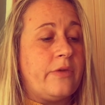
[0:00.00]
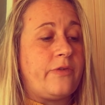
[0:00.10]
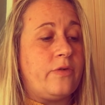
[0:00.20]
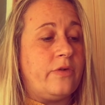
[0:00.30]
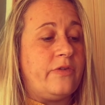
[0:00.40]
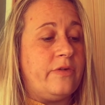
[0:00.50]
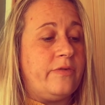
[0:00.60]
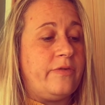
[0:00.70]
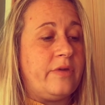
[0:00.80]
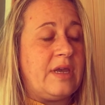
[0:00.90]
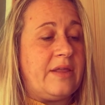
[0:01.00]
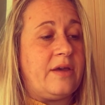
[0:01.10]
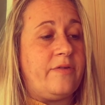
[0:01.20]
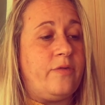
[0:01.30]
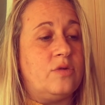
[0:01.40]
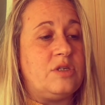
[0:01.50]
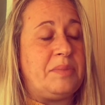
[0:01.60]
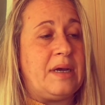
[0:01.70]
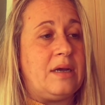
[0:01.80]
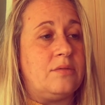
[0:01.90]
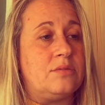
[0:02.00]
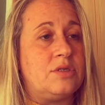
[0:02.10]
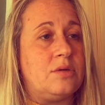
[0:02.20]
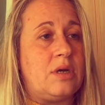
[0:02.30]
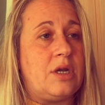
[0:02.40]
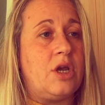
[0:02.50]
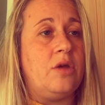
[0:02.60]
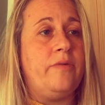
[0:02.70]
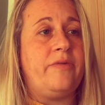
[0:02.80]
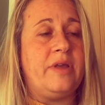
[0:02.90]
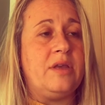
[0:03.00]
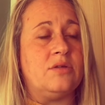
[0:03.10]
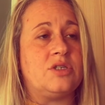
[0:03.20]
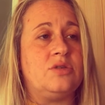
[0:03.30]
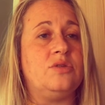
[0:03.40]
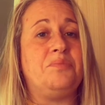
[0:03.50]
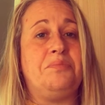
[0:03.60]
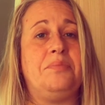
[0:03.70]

sort of get that £40 and hopefully it'll suit